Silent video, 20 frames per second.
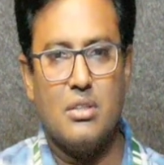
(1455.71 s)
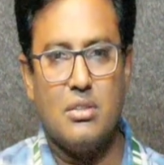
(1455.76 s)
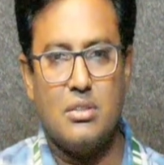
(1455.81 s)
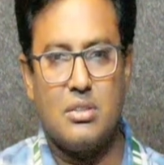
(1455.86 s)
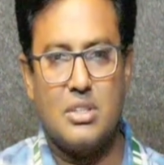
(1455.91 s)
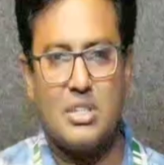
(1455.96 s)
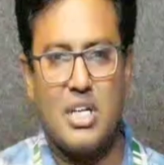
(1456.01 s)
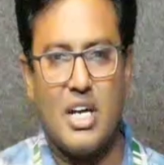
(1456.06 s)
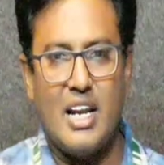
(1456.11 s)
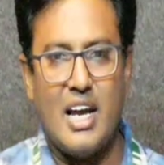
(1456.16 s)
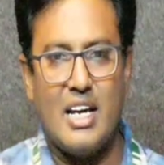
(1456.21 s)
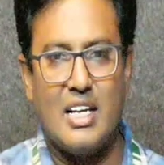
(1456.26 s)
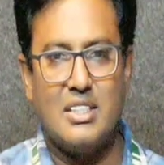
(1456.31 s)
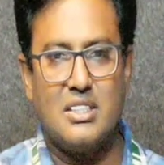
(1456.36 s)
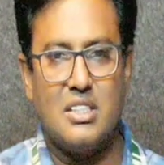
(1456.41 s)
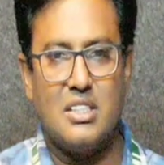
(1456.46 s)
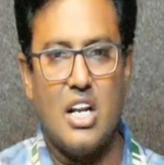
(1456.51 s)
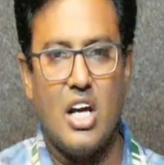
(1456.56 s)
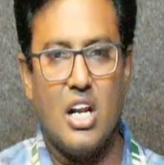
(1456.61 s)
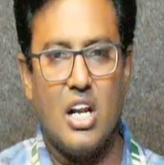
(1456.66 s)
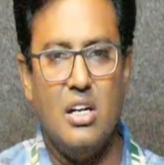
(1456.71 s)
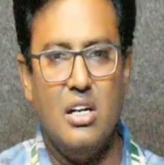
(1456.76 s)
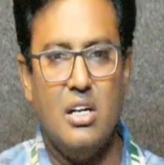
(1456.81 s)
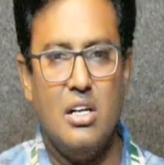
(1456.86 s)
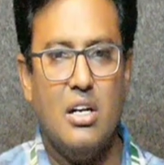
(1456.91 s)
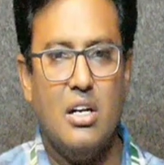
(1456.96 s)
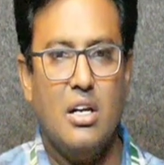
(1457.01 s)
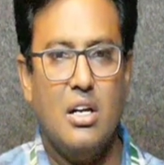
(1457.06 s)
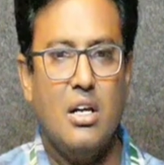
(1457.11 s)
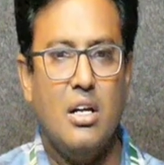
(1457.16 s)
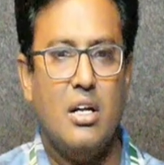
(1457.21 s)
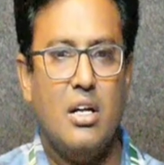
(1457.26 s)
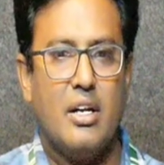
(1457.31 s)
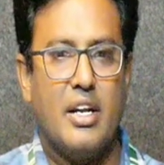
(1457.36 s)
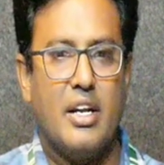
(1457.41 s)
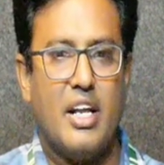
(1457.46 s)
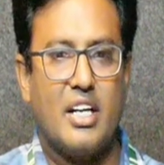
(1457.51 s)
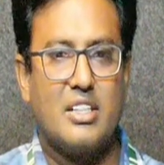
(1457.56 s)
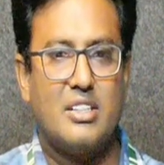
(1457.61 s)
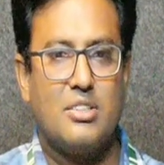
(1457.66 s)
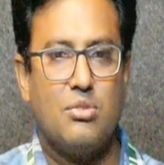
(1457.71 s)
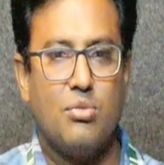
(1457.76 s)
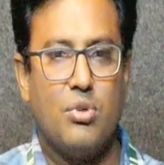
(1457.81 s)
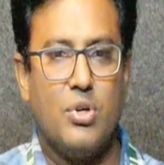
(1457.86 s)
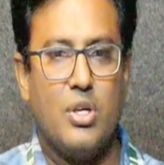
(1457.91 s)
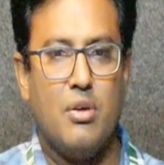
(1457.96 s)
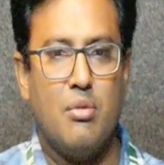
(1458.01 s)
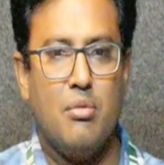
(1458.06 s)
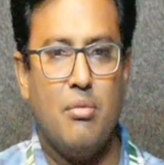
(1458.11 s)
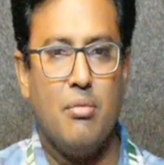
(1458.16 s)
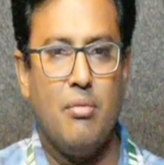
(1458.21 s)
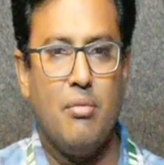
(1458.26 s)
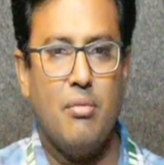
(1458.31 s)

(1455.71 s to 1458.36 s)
style as null. Next we